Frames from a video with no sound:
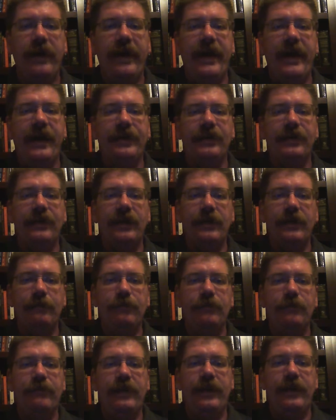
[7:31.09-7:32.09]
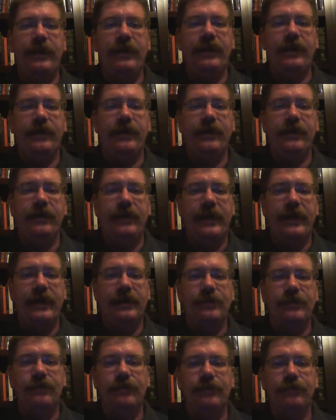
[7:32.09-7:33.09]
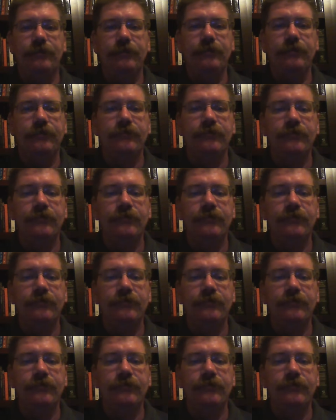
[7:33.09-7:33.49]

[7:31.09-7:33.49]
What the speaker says: actually implementing it in the classroom.